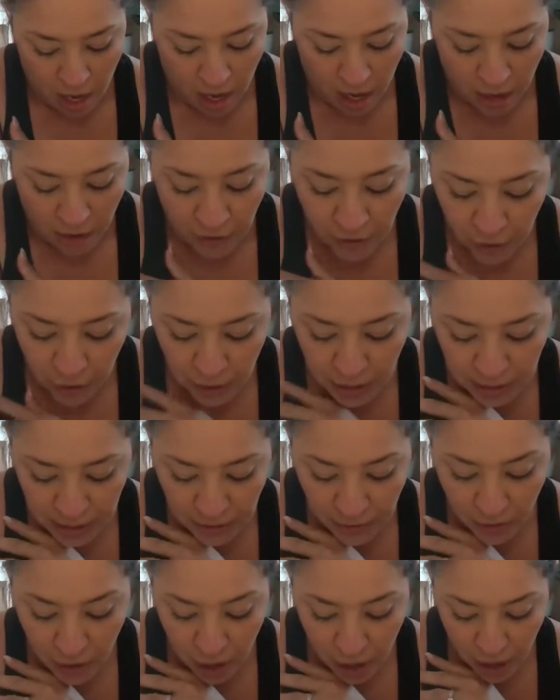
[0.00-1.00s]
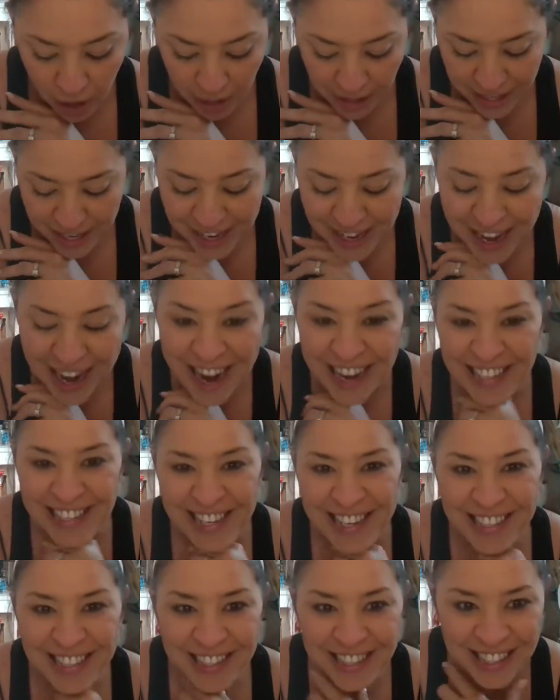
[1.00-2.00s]
first of all, hi,
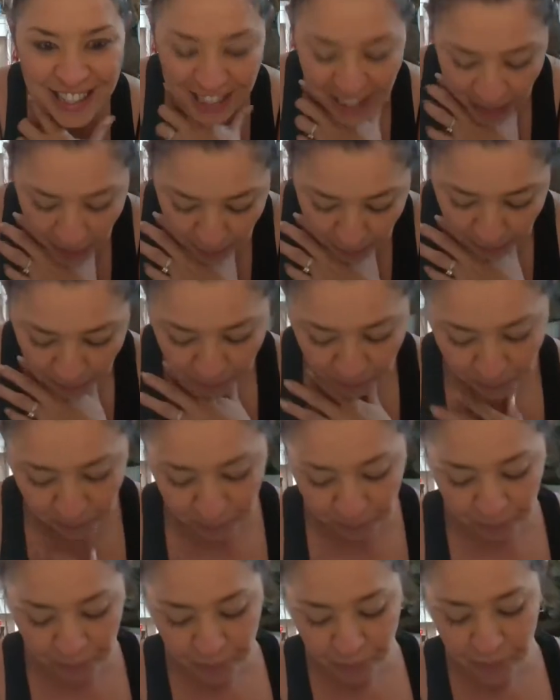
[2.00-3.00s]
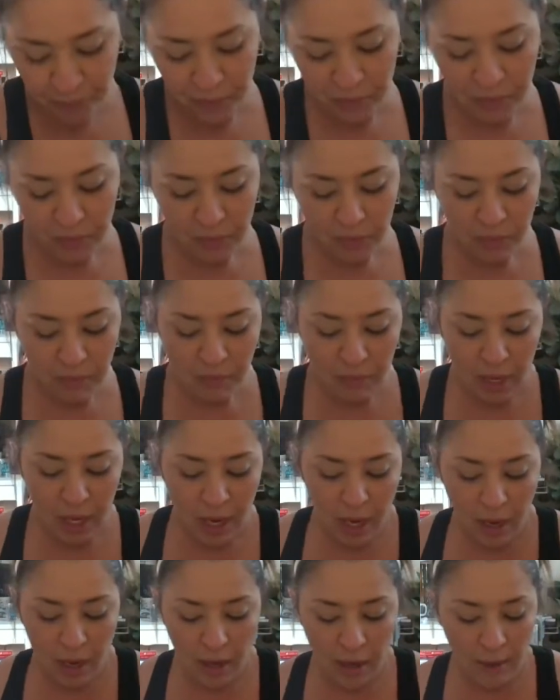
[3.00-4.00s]
Daisy.
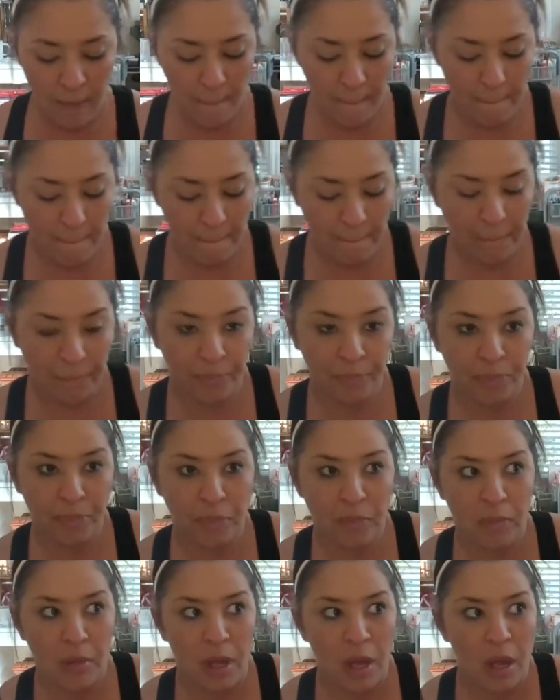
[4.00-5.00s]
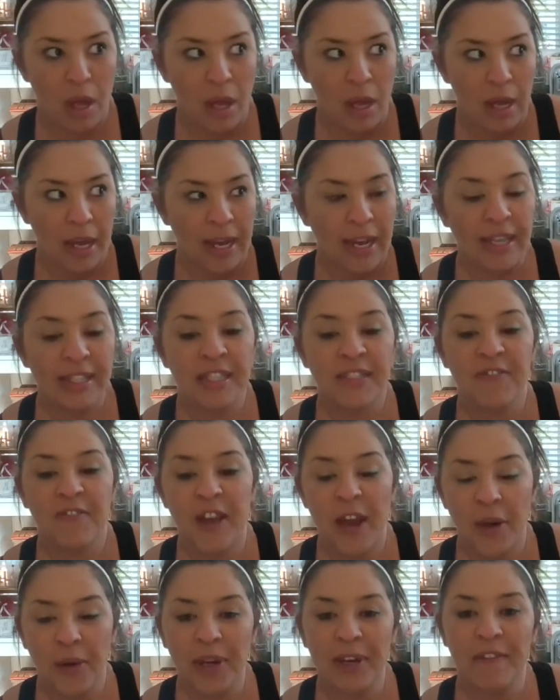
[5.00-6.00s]
Um, it's
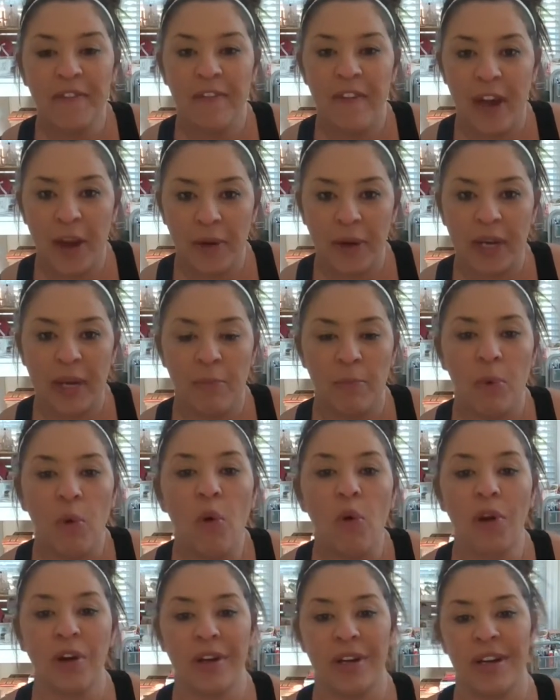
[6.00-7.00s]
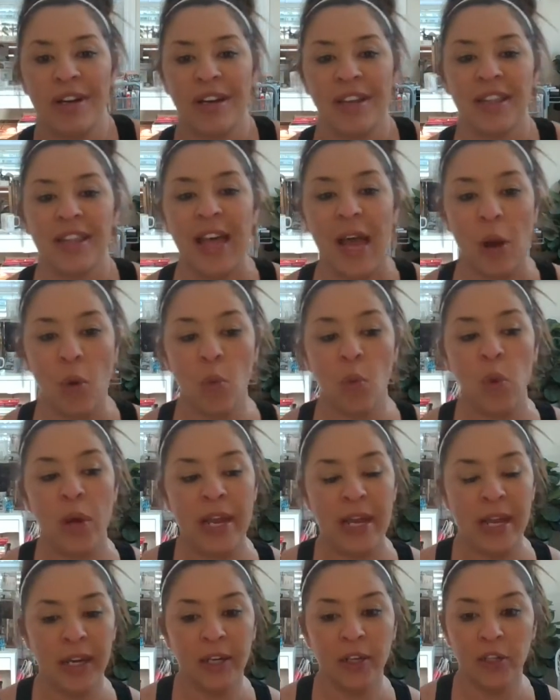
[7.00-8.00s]
very, very important that
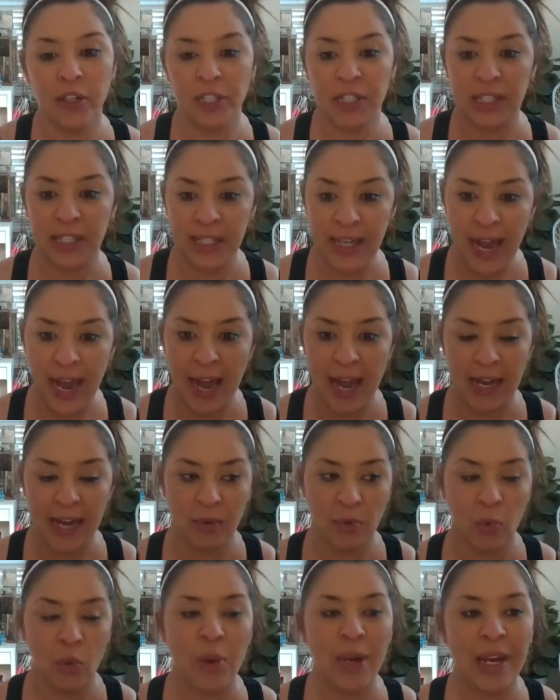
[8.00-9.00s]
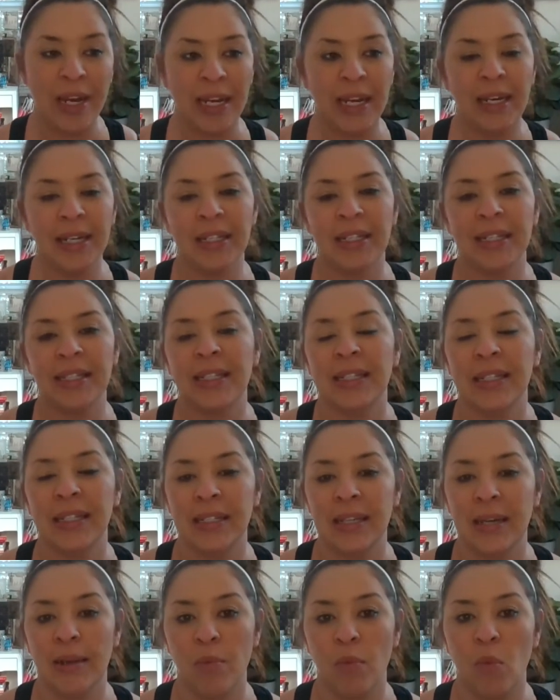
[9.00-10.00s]
we understand we need a
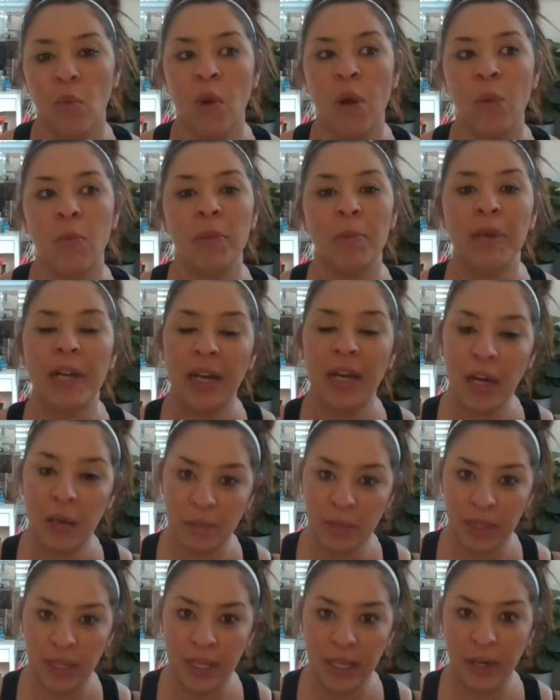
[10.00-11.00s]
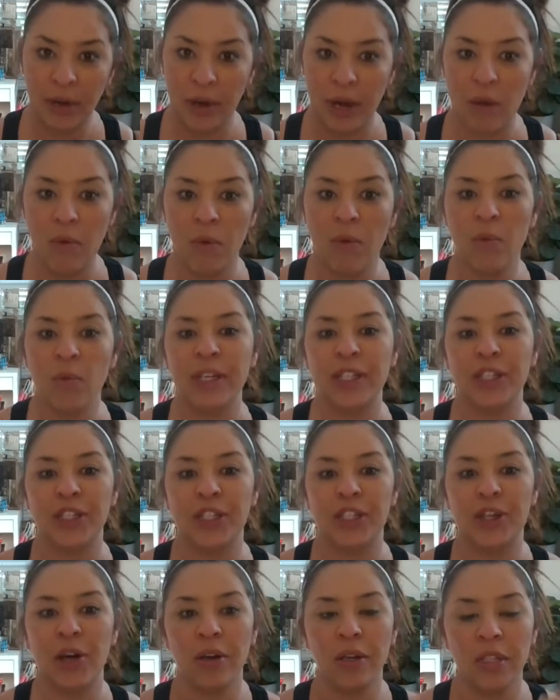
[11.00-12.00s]
system when we become a leader and when we
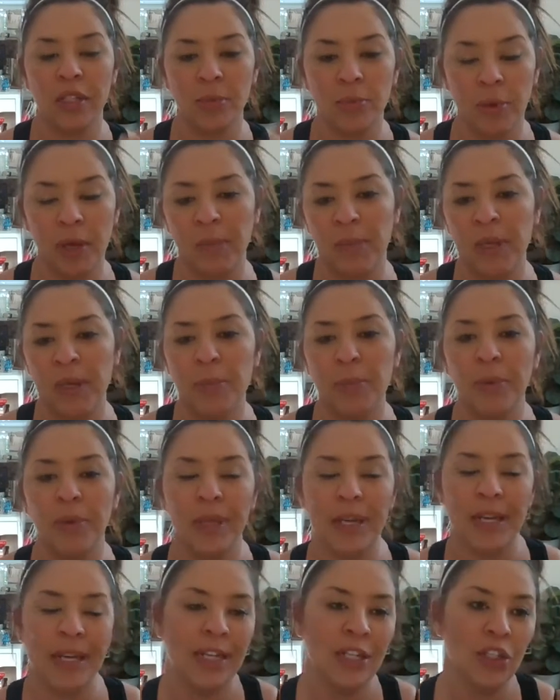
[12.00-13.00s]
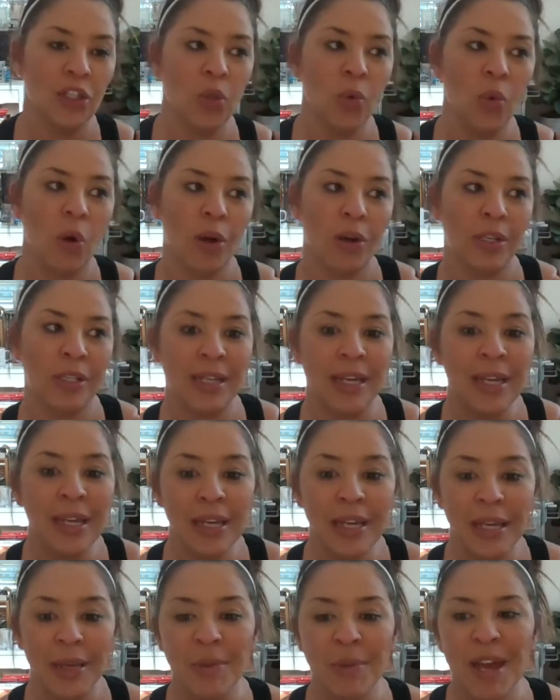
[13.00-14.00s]
start to bring people into our
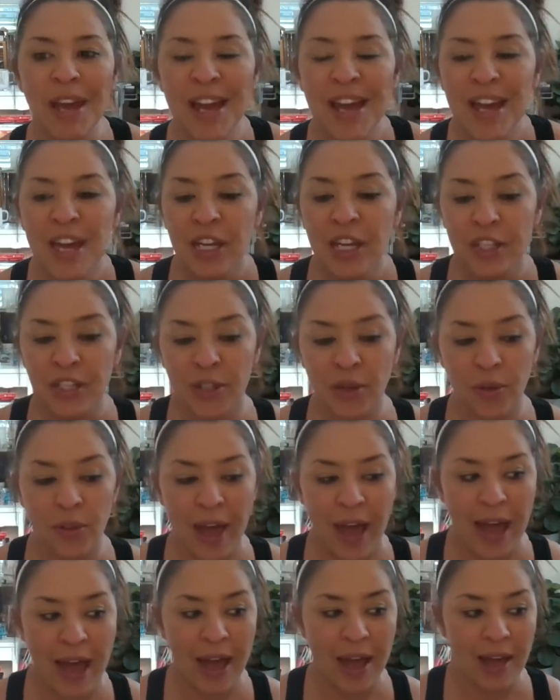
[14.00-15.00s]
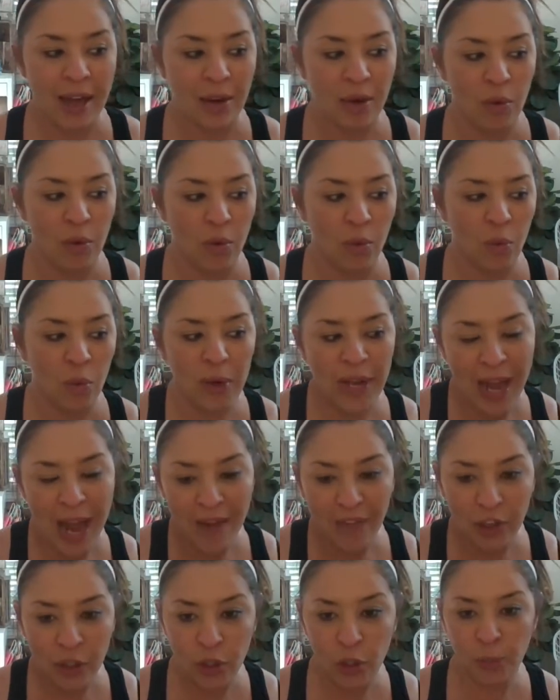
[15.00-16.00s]
team so that we
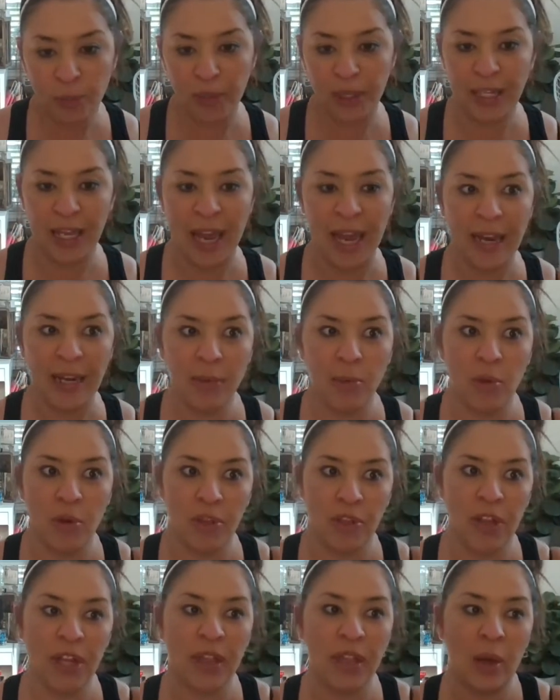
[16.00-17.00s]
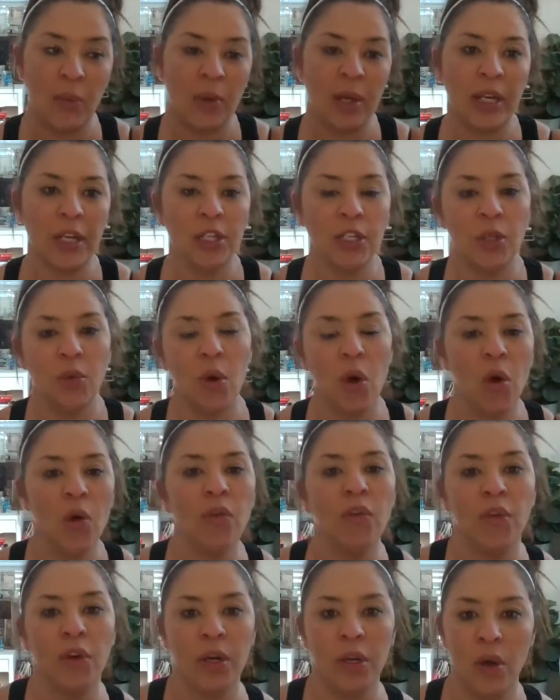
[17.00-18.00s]
have a duplicatable thing that we can do
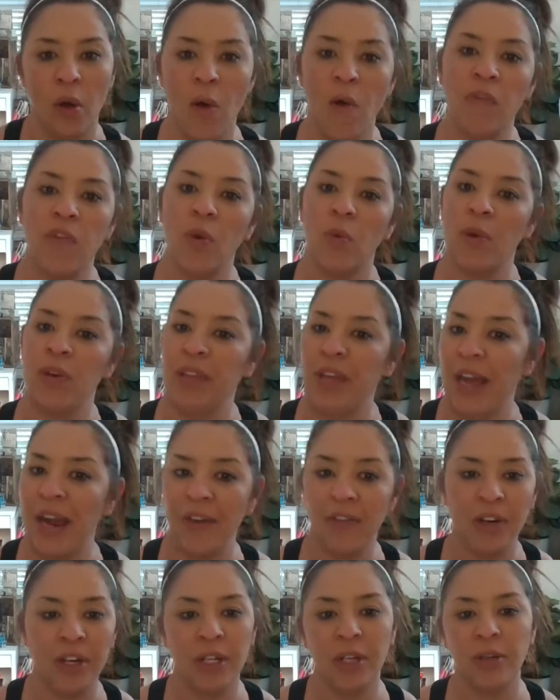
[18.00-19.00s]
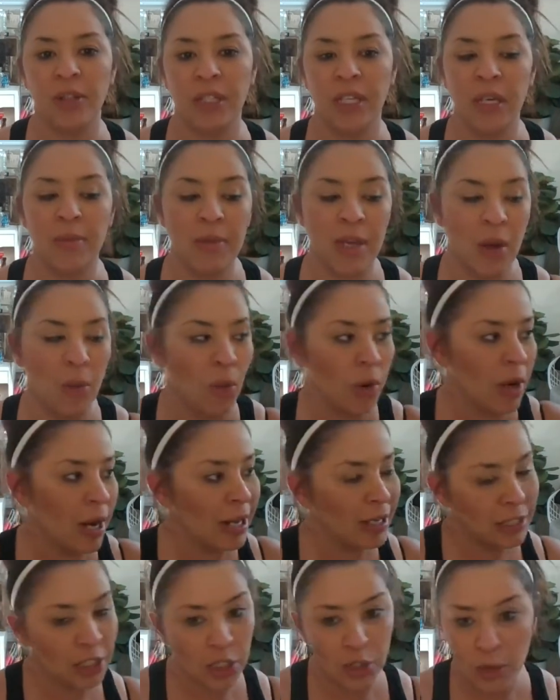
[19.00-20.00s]
over and over with every new teammate, and we're
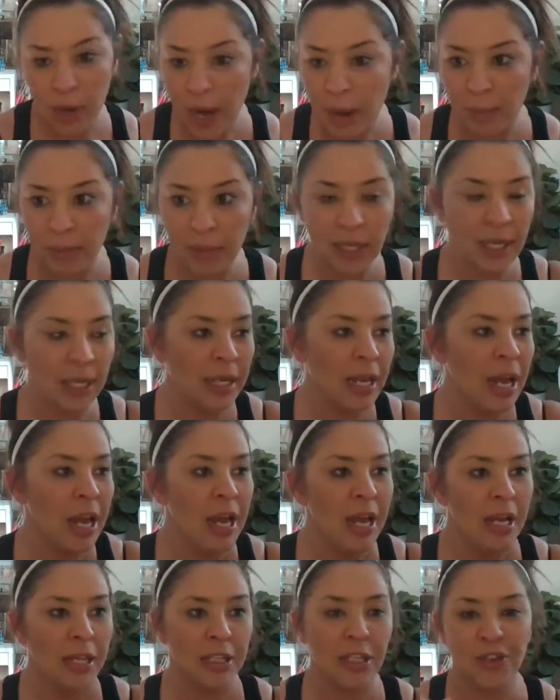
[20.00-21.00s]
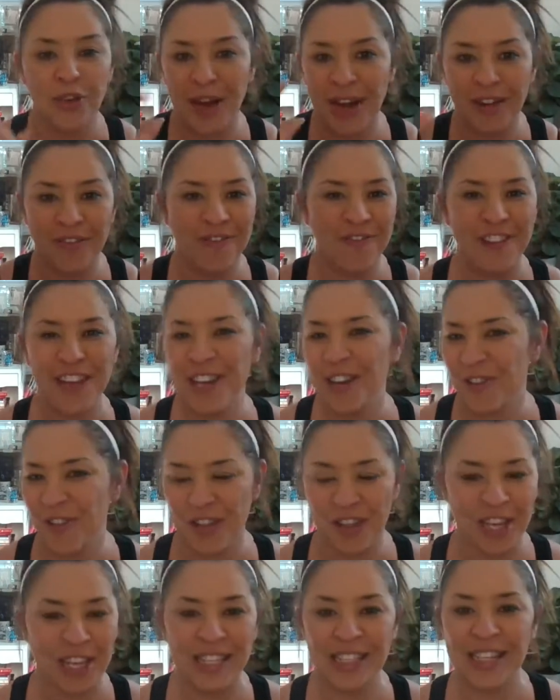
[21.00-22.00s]
not scrambling to try to figure
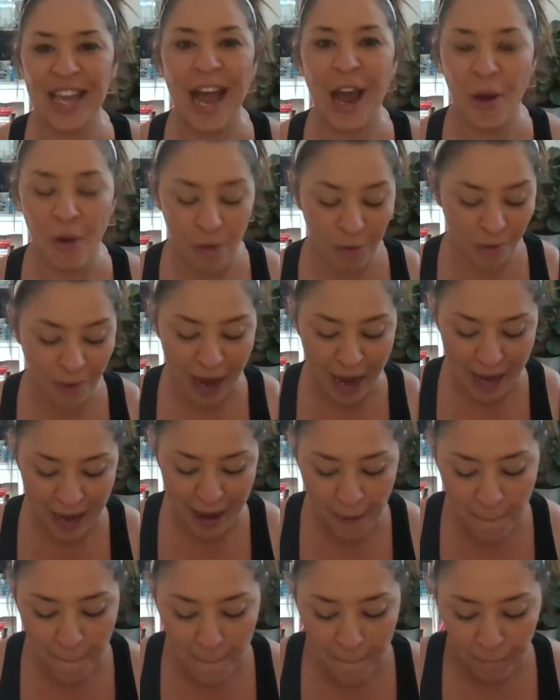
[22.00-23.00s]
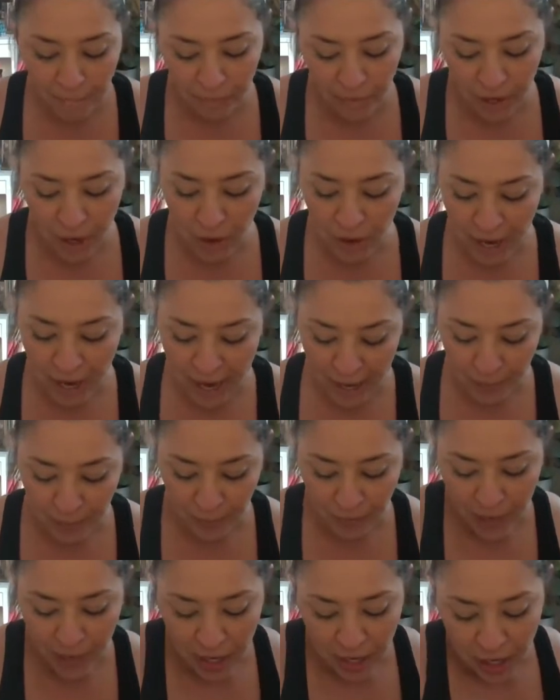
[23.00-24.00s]
things out, right? Okay,
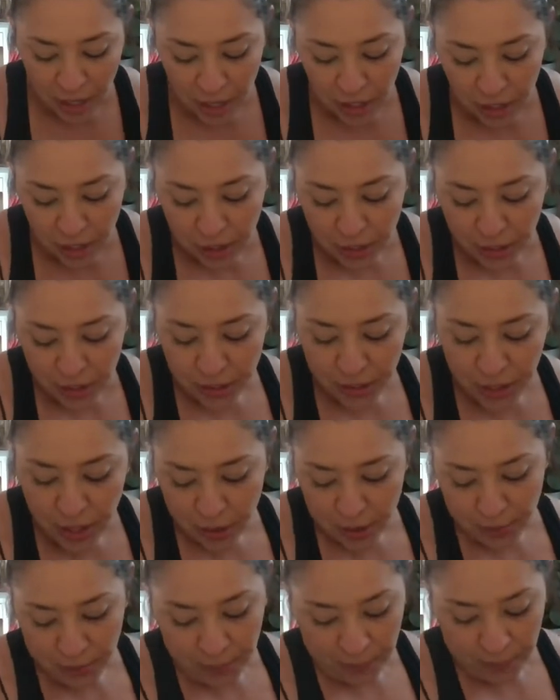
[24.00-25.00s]
so